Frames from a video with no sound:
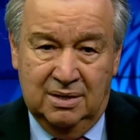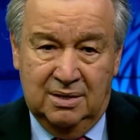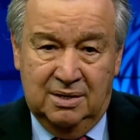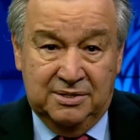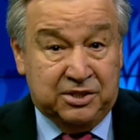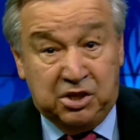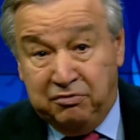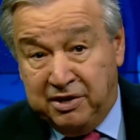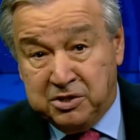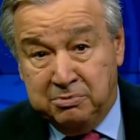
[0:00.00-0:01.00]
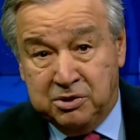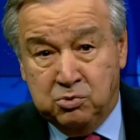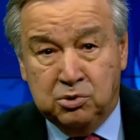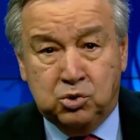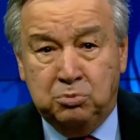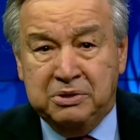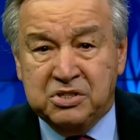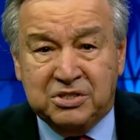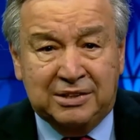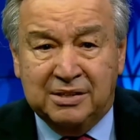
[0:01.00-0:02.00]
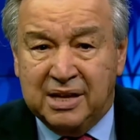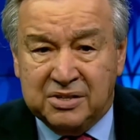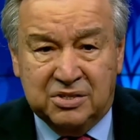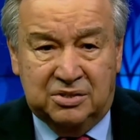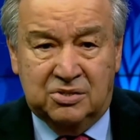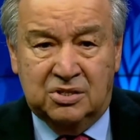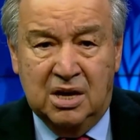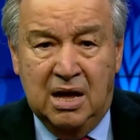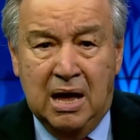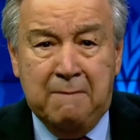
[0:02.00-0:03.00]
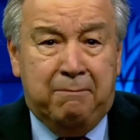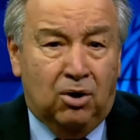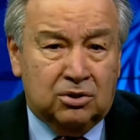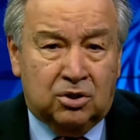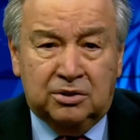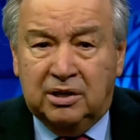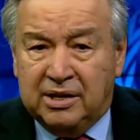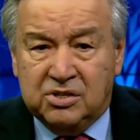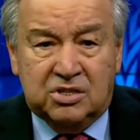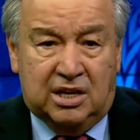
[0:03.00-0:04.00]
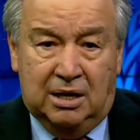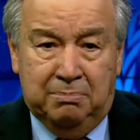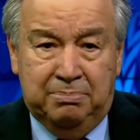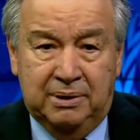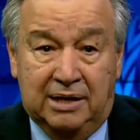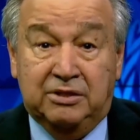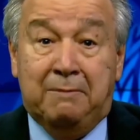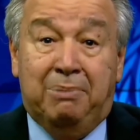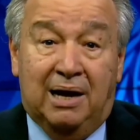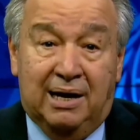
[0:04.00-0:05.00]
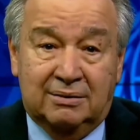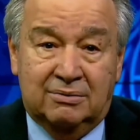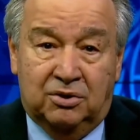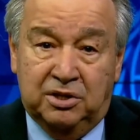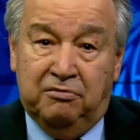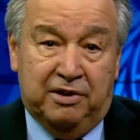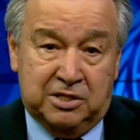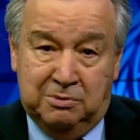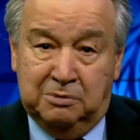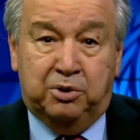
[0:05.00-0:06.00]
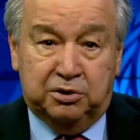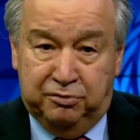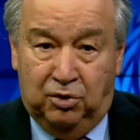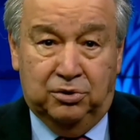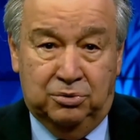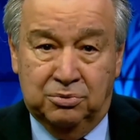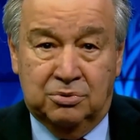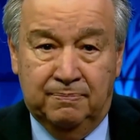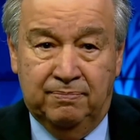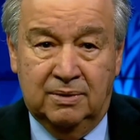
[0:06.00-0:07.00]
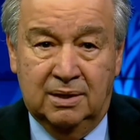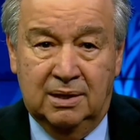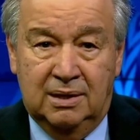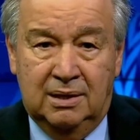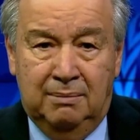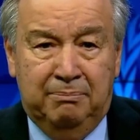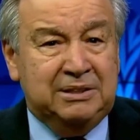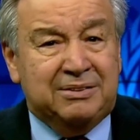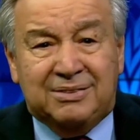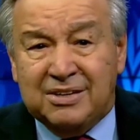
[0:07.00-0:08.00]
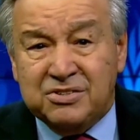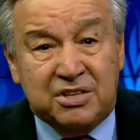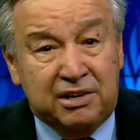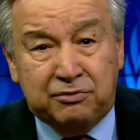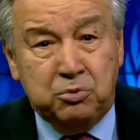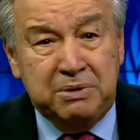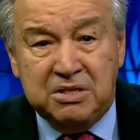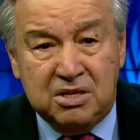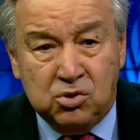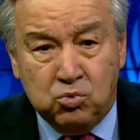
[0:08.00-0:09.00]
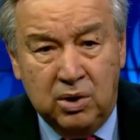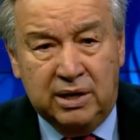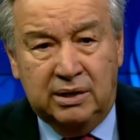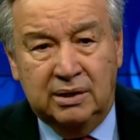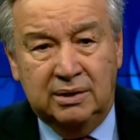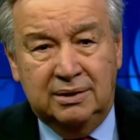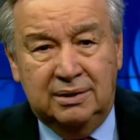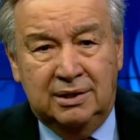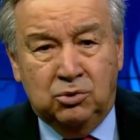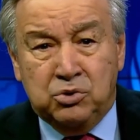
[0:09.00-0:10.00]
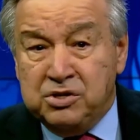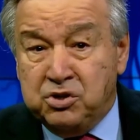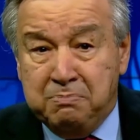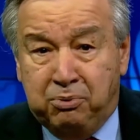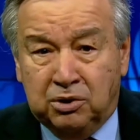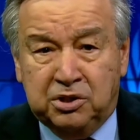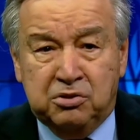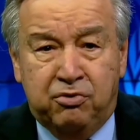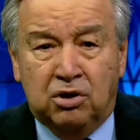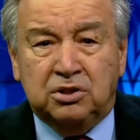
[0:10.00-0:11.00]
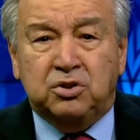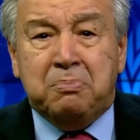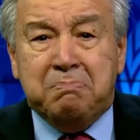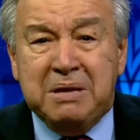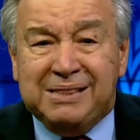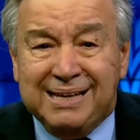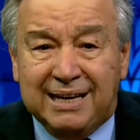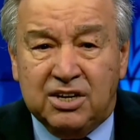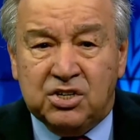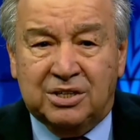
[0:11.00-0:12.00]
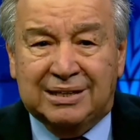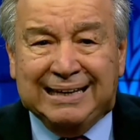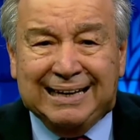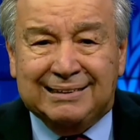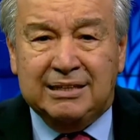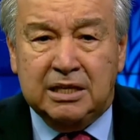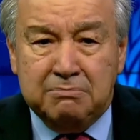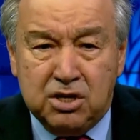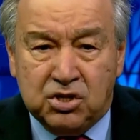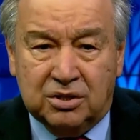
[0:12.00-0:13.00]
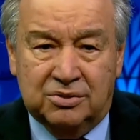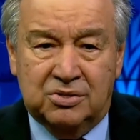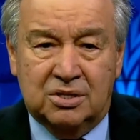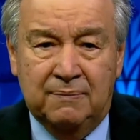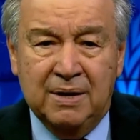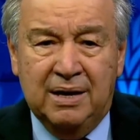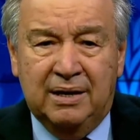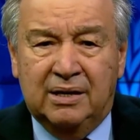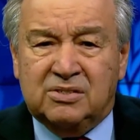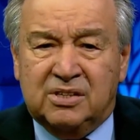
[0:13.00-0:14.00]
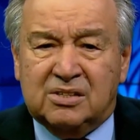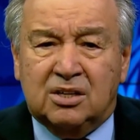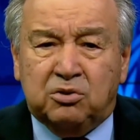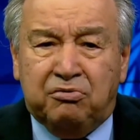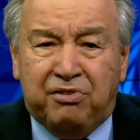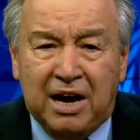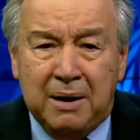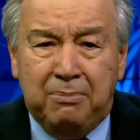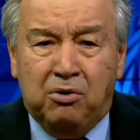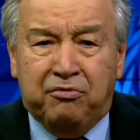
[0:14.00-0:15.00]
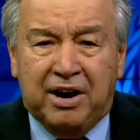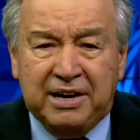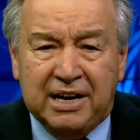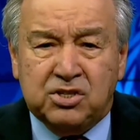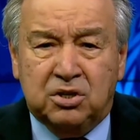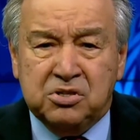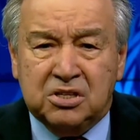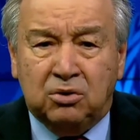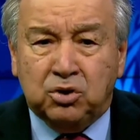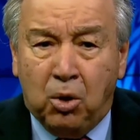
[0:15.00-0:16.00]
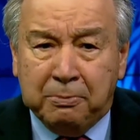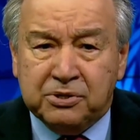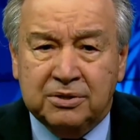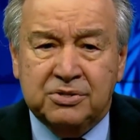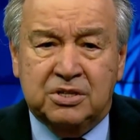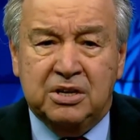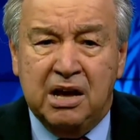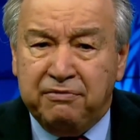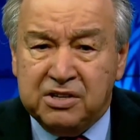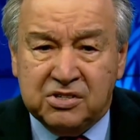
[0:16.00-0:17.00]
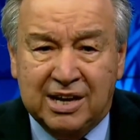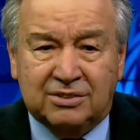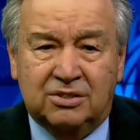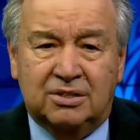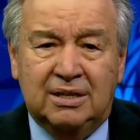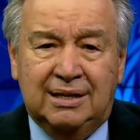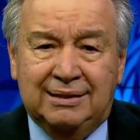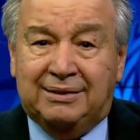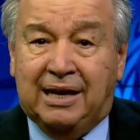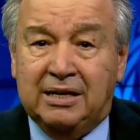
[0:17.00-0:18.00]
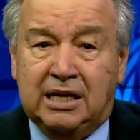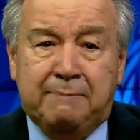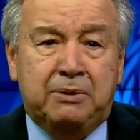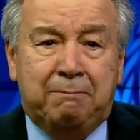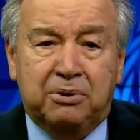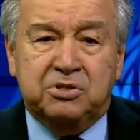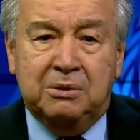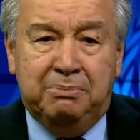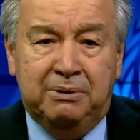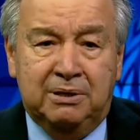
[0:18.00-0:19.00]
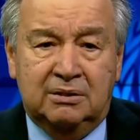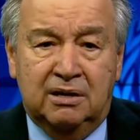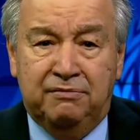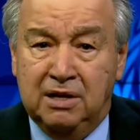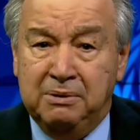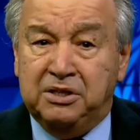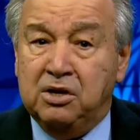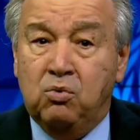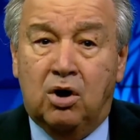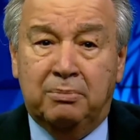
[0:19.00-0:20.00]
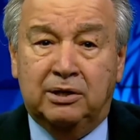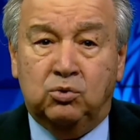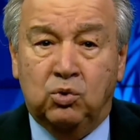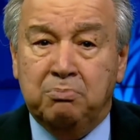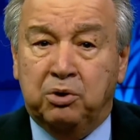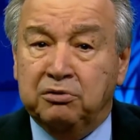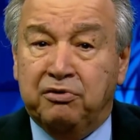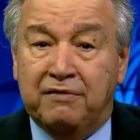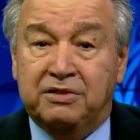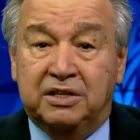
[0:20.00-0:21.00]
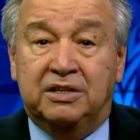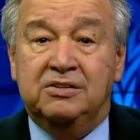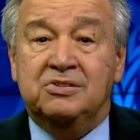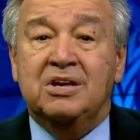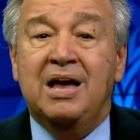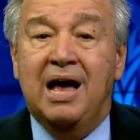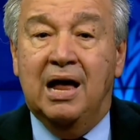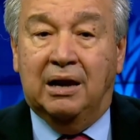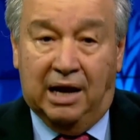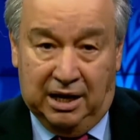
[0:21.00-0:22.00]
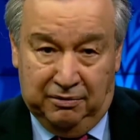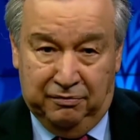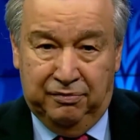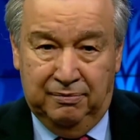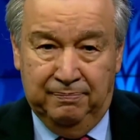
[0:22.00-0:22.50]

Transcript: Such investments will soon be stranded assets, a blot on the landscape and a blight on investment portfolios. But it doesn't have to be this way. Today's report is focused on mitigation, cutting emissions. It sets out viable, financially sound options in every sector that can keep the possibility of limiting warming to 1.5 degrees alive.